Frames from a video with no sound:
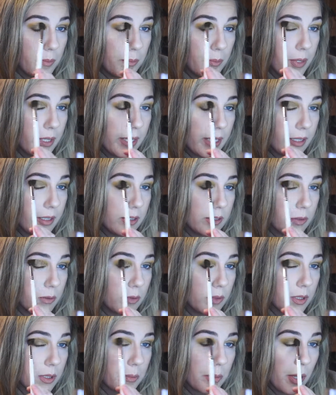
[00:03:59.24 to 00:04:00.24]
But that doesn't
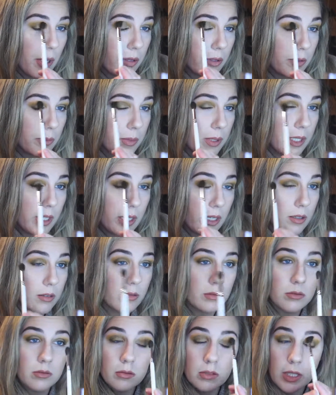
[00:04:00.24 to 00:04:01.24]
really bother me. I
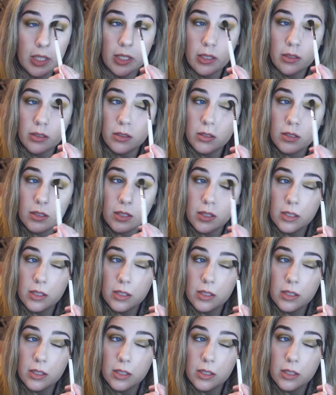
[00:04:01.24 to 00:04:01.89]
don't care.